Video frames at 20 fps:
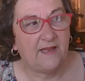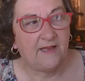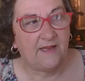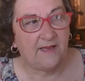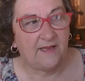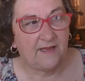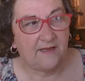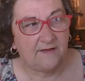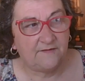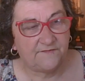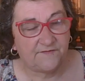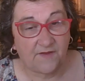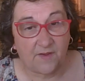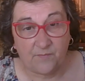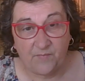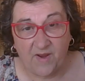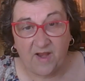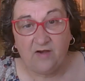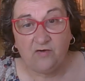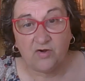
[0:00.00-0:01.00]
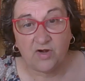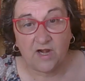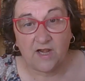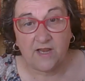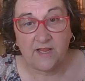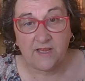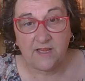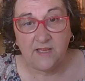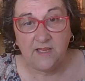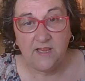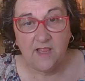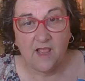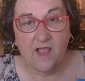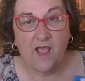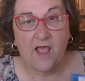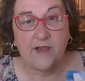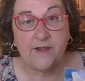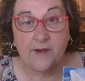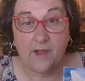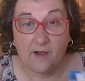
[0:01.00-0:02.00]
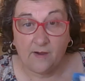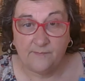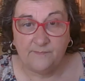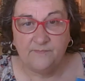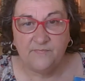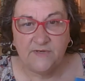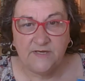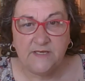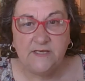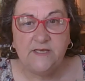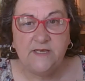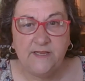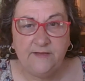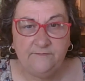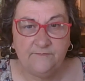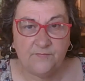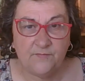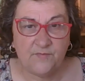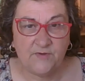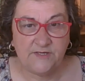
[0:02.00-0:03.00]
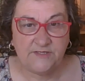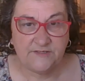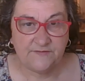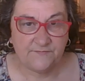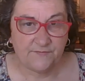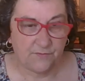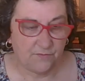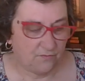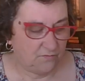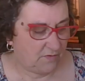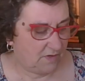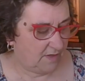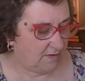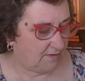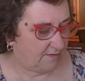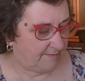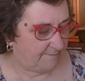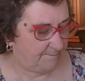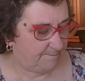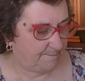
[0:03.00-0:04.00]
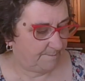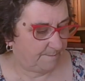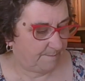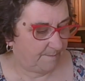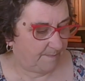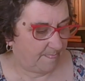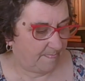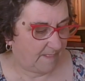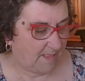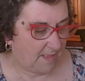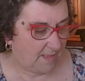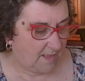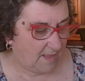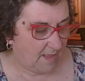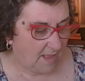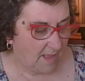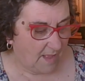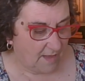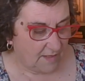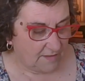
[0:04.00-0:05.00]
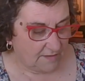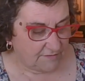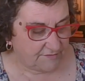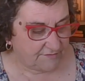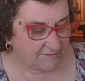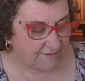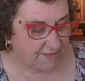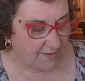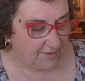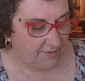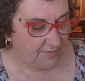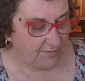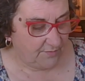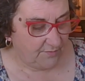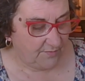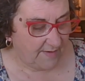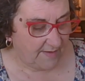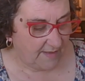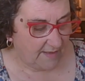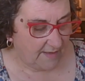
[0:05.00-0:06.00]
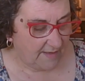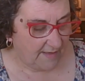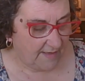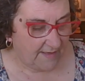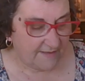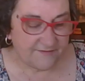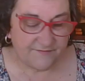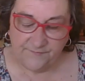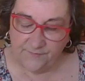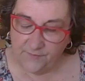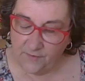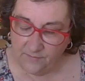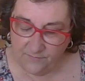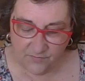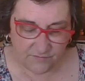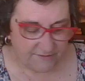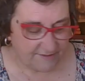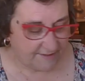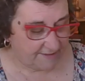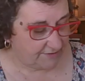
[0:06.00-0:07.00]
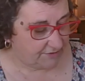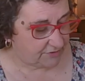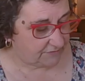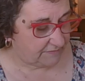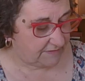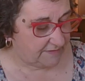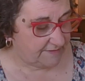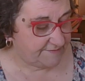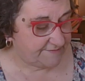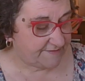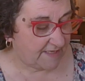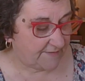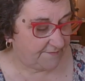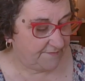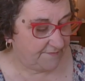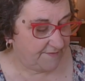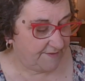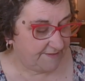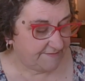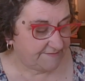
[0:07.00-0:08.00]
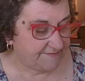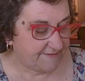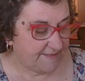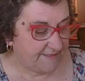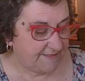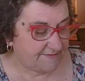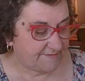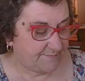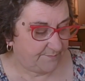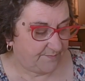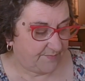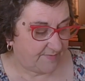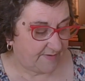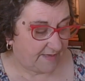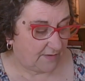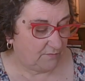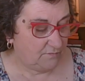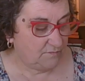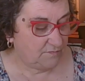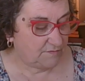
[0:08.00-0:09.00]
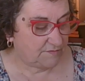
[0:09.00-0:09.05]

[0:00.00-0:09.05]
is apparently an unbelievably difficult climb. So it's far more dangerous, and this is about